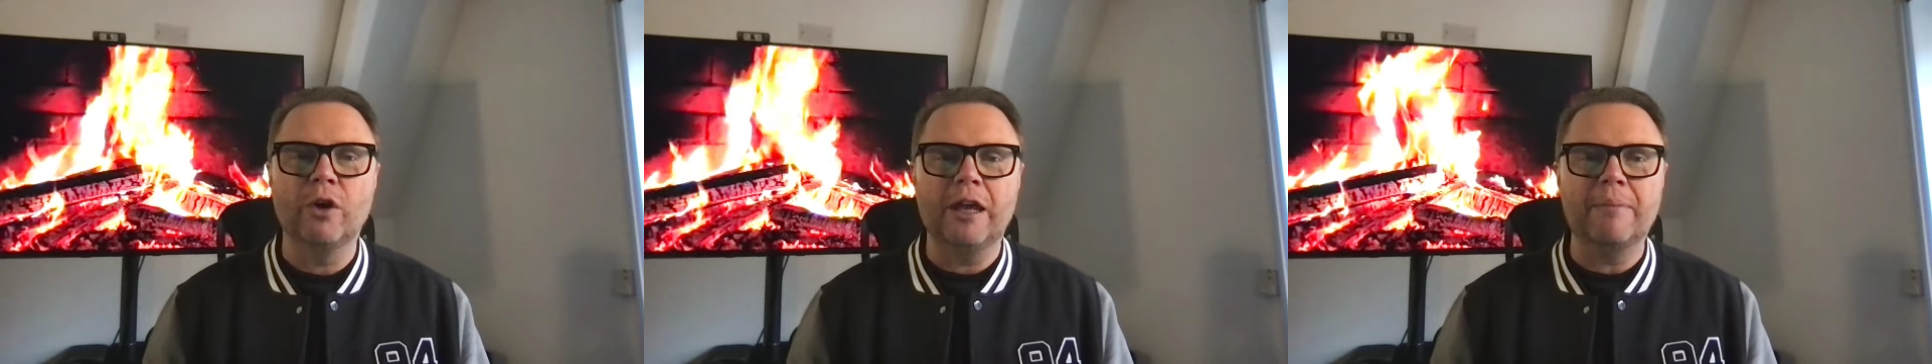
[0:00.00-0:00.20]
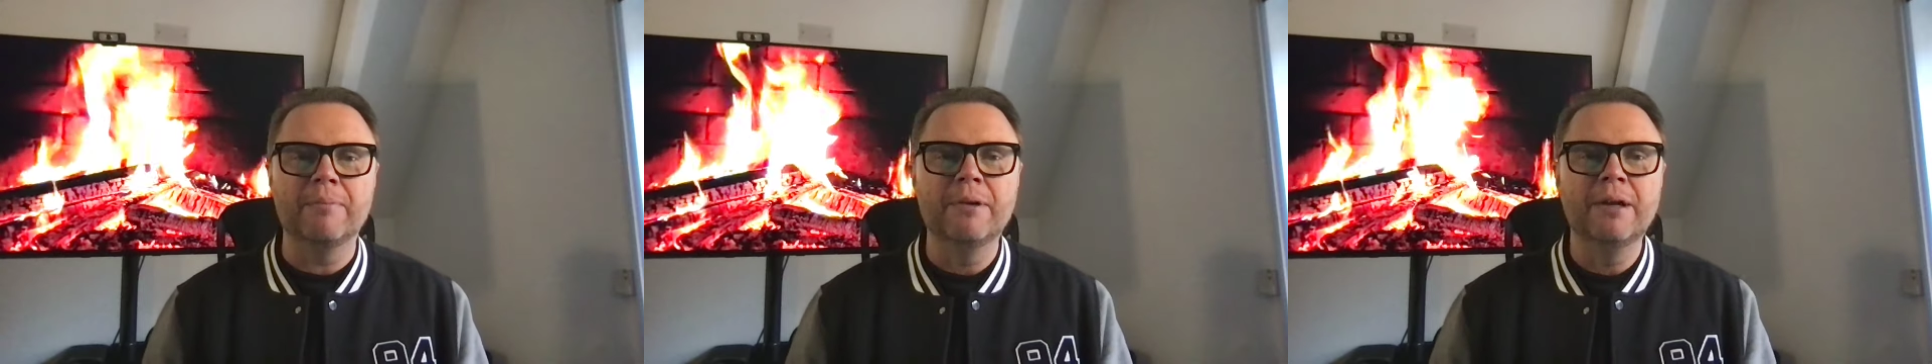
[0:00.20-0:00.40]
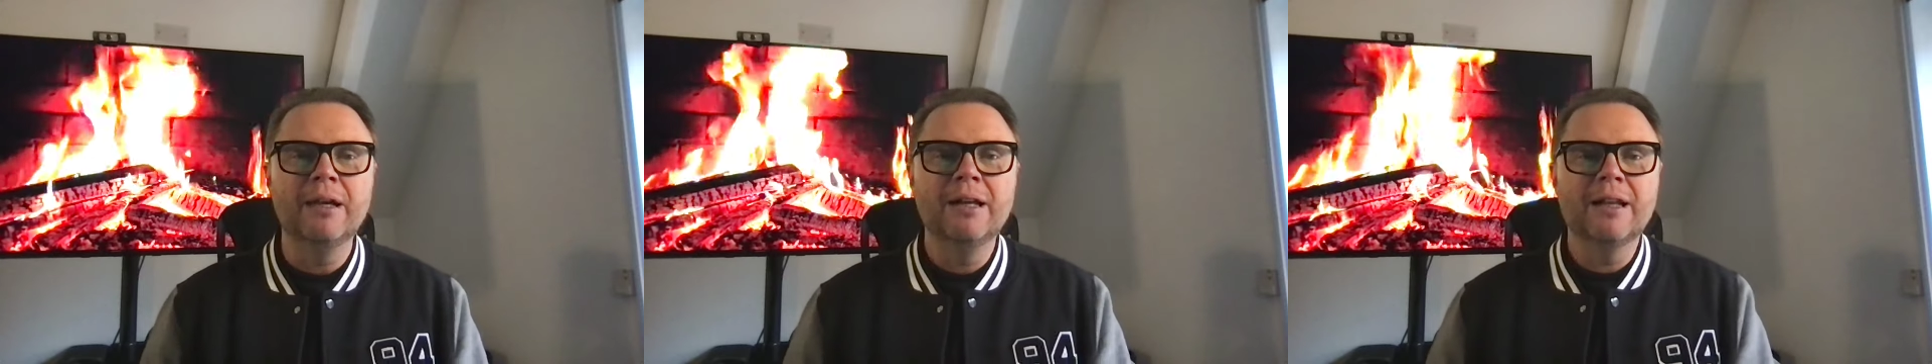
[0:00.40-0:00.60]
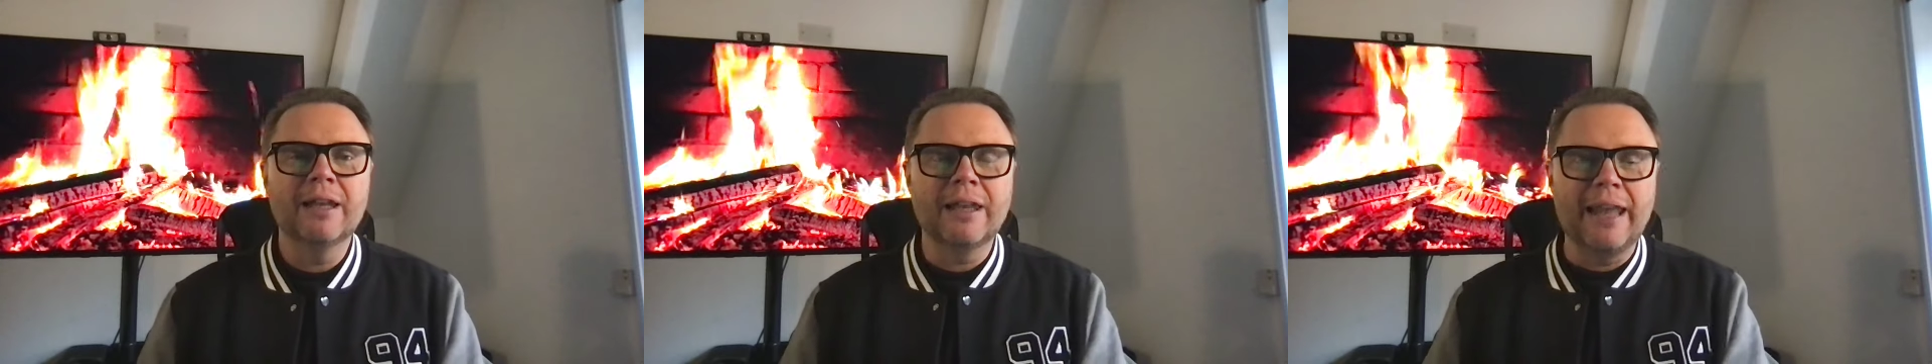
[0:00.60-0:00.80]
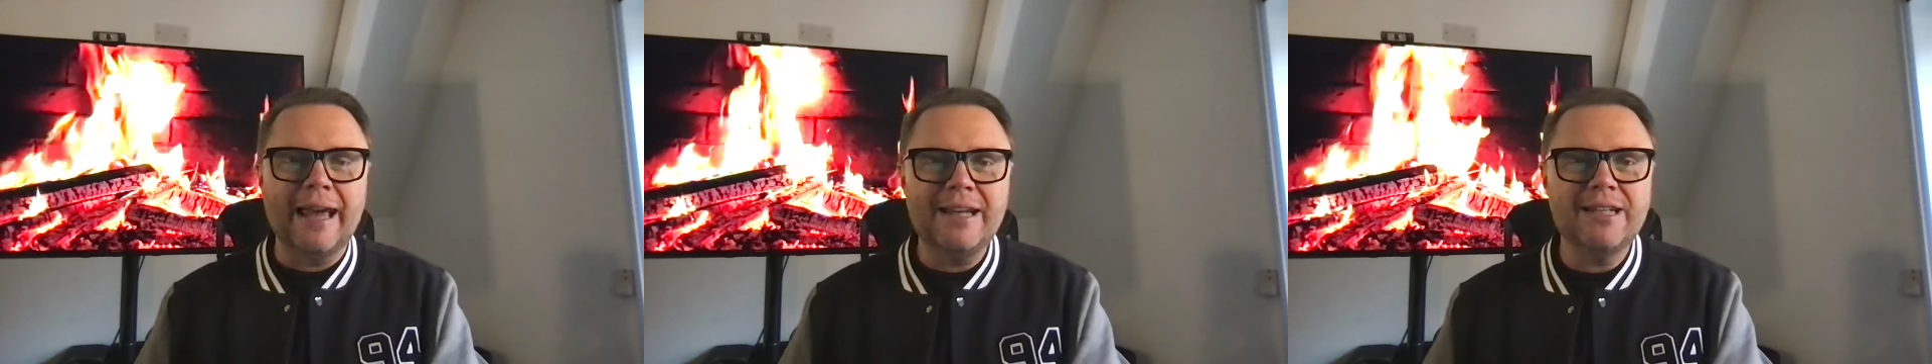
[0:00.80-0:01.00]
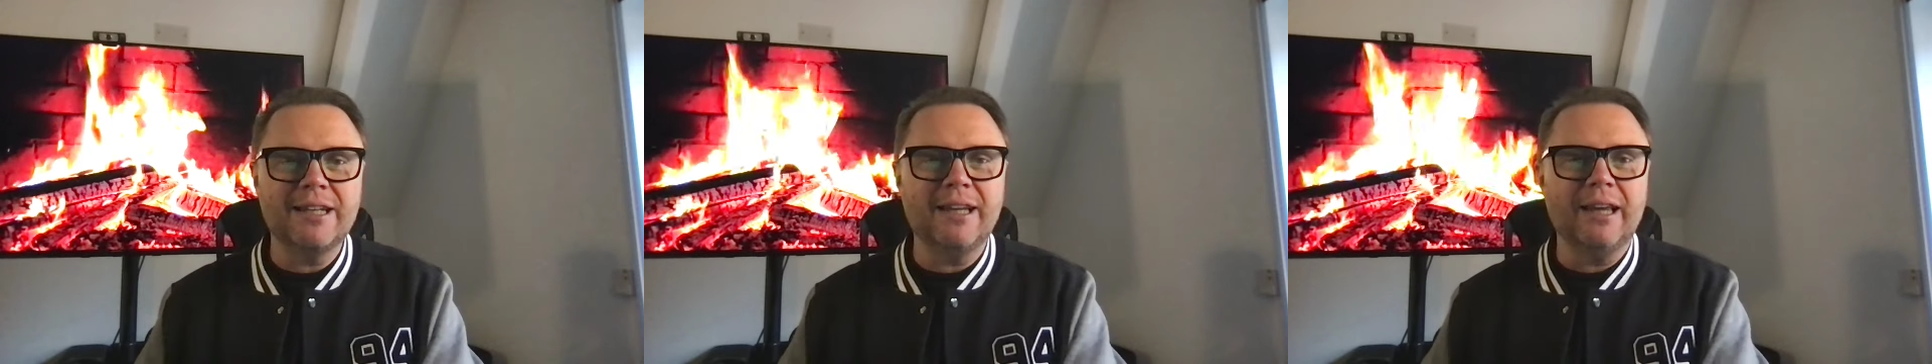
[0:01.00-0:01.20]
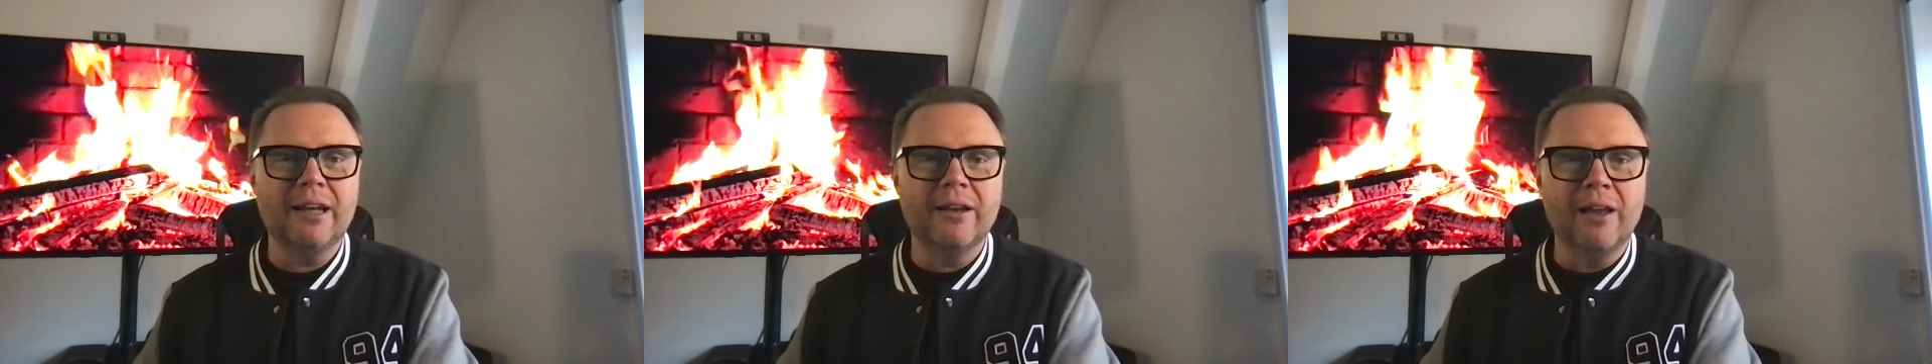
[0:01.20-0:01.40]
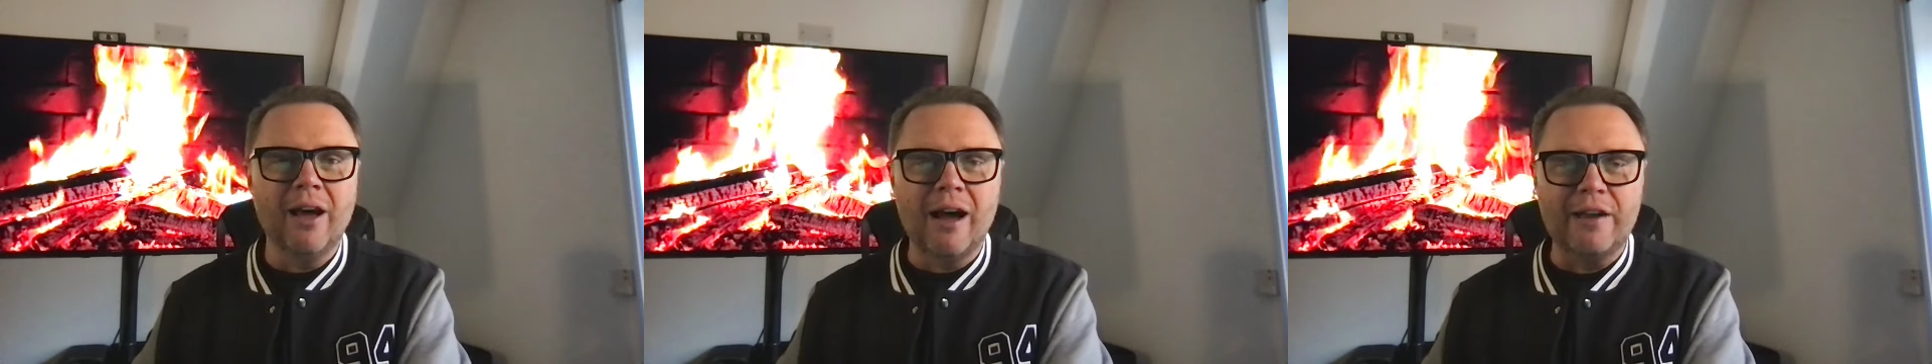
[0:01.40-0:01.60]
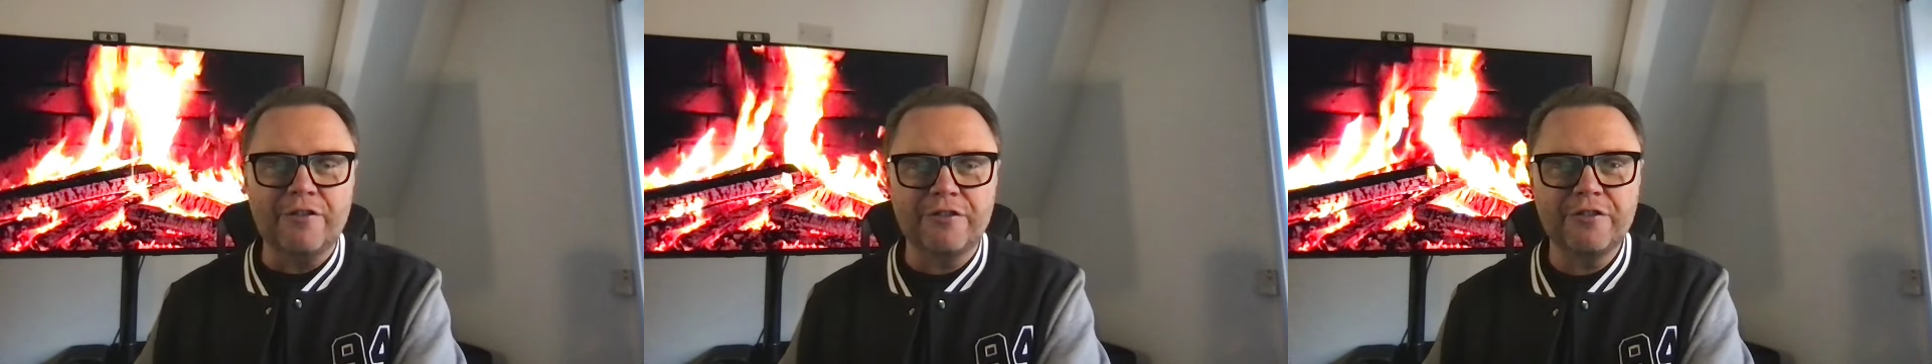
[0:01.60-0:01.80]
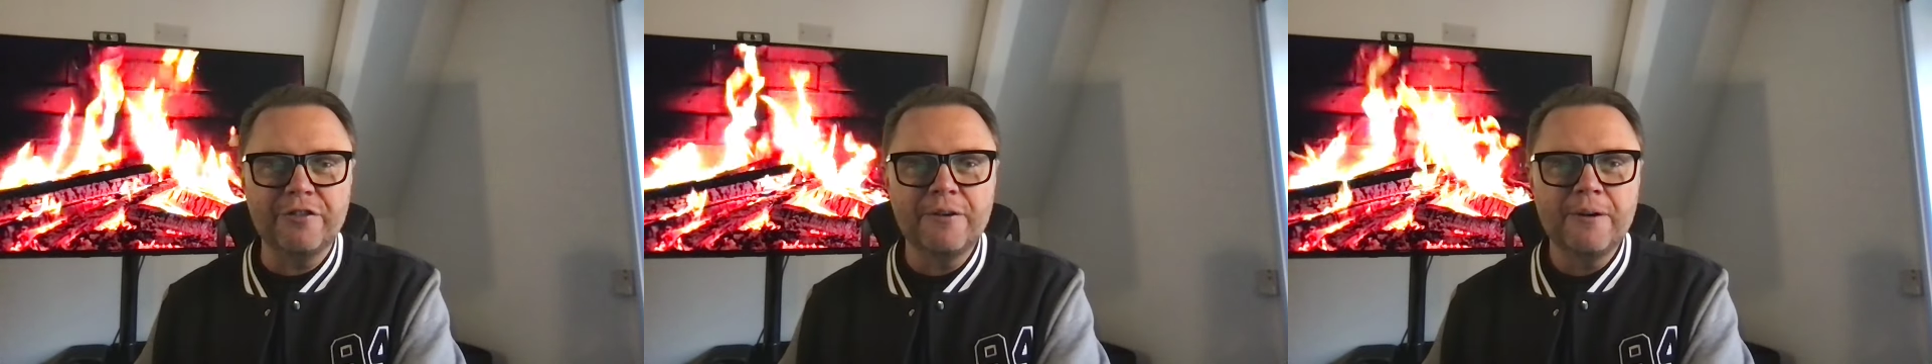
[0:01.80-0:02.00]
him later in
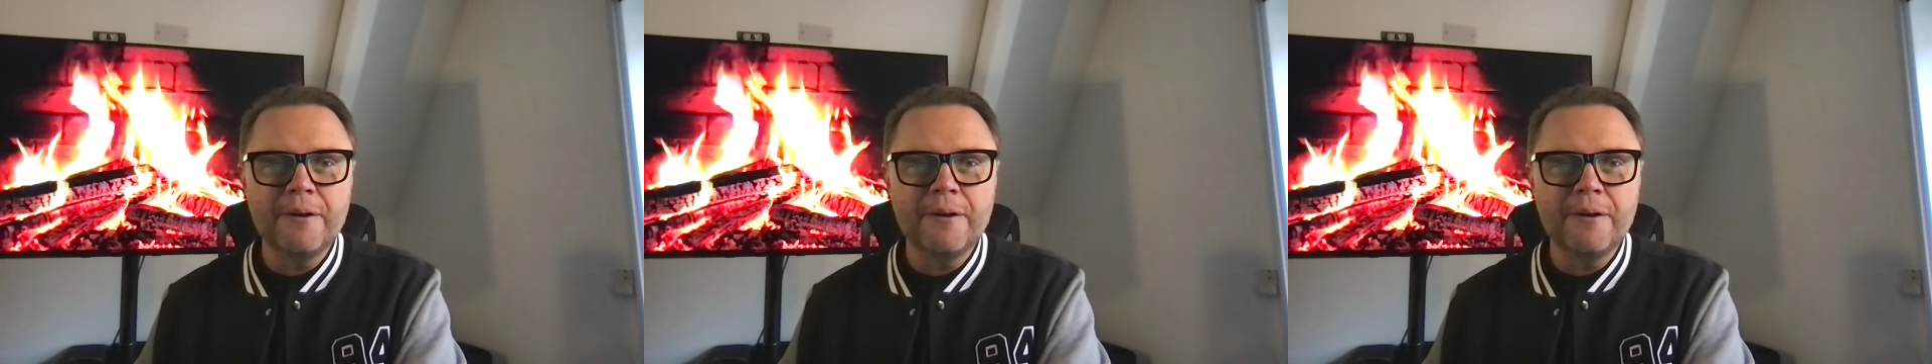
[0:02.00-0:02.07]
life.